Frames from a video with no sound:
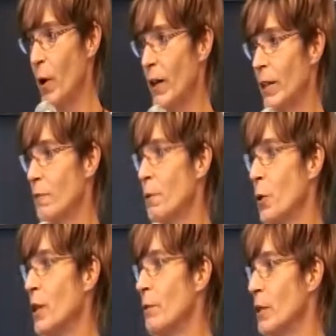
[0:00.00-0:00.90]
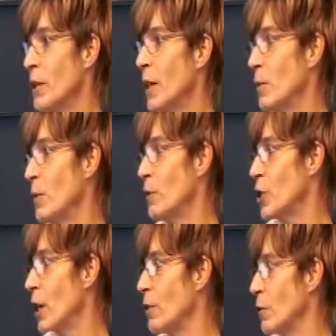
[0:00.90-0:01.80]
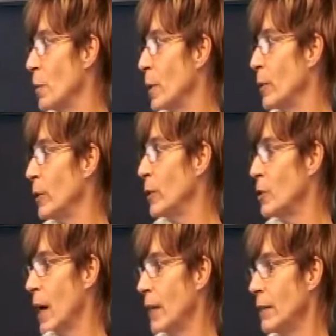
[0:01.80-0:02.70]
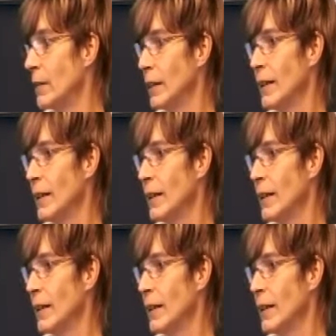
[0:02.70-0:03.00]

we brought in 4 different types of chairs for people to try.